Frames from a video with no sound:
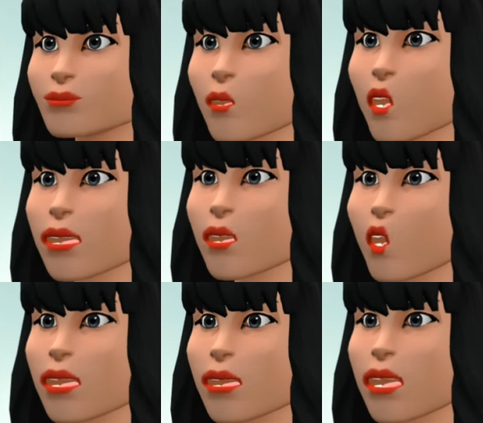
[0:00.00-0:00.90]
You can
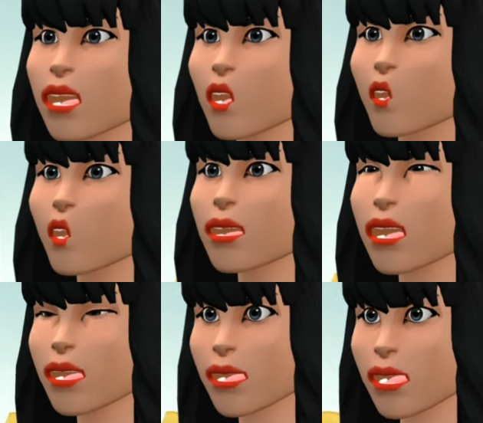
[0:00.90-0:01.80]
look at the card during
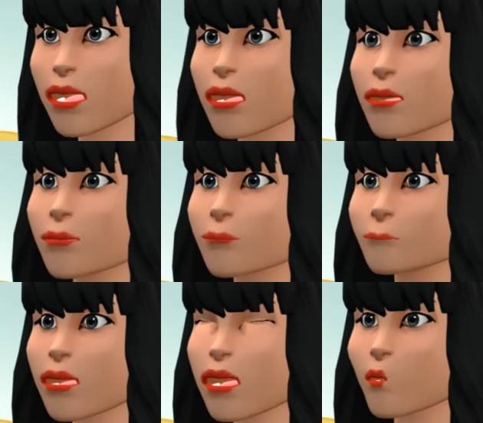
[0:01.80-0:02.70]
the test,
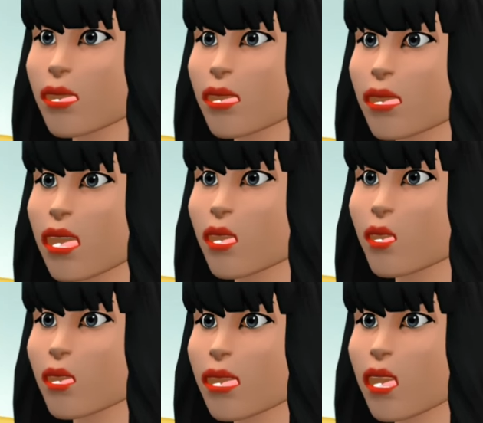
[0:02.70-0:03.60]
but you must
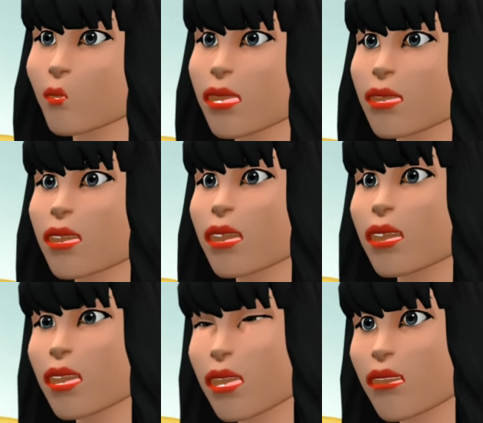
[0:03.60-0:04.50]
return it to me at the
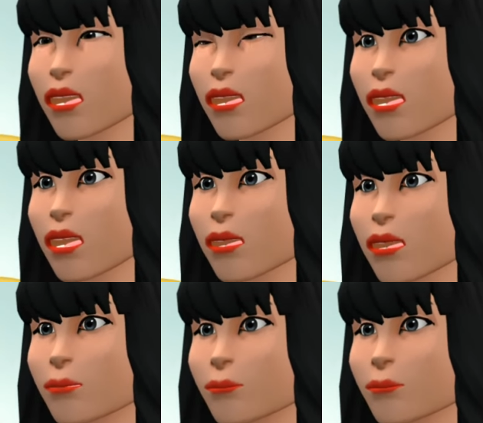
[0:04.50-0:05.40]
end of the test.